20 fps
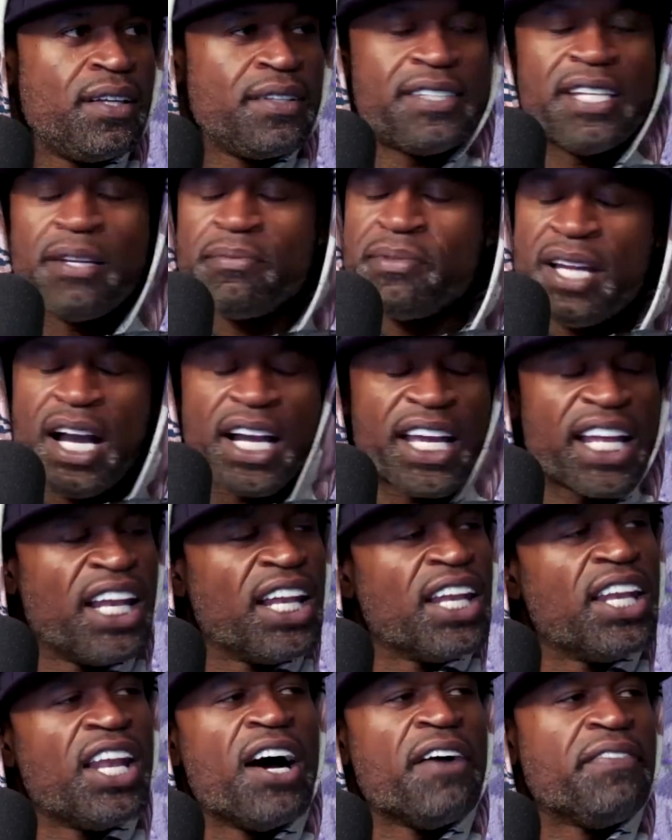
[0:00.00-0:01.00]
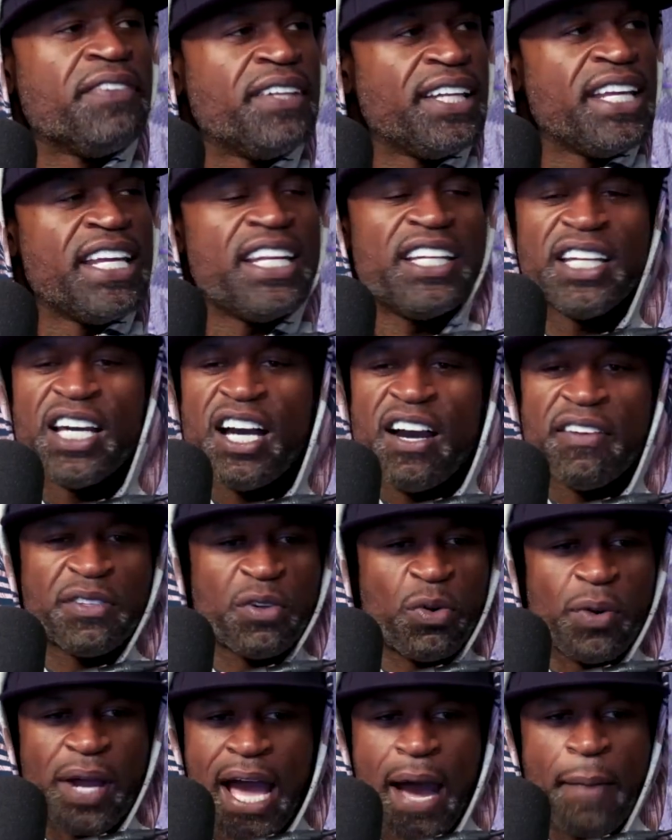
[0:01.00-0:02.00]
Tim Duncan loved it. He loved
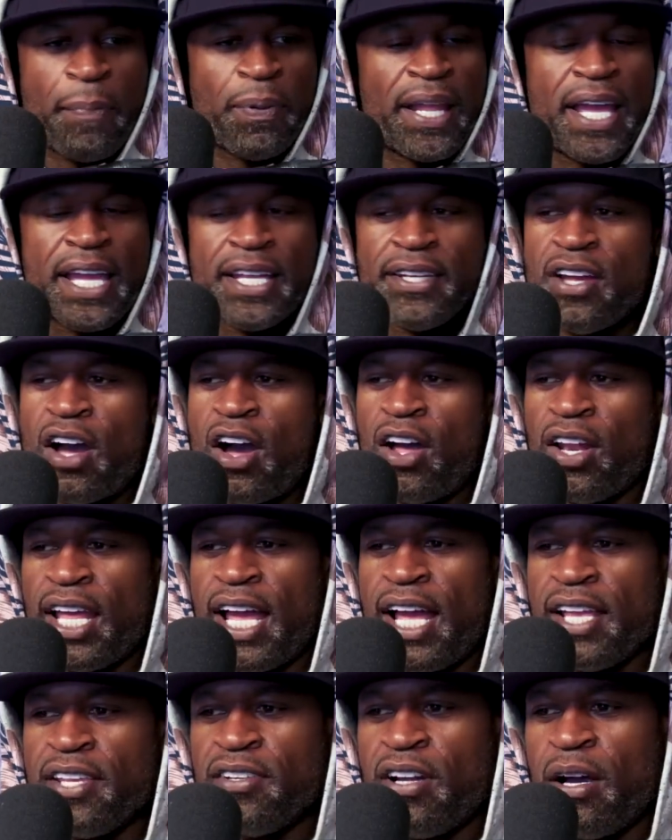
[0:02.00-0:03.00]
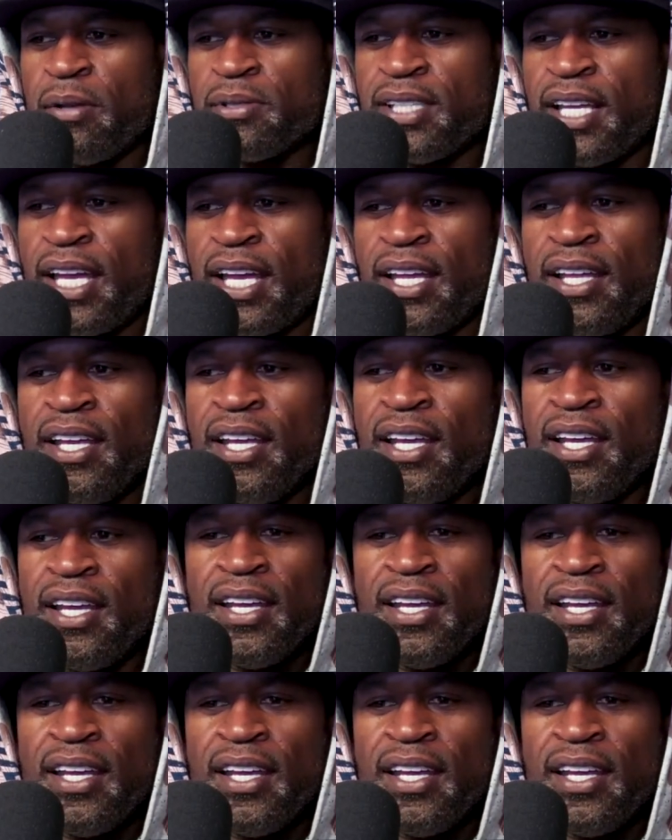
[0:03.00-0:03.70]
the way I played and all that. You know what I'm saying?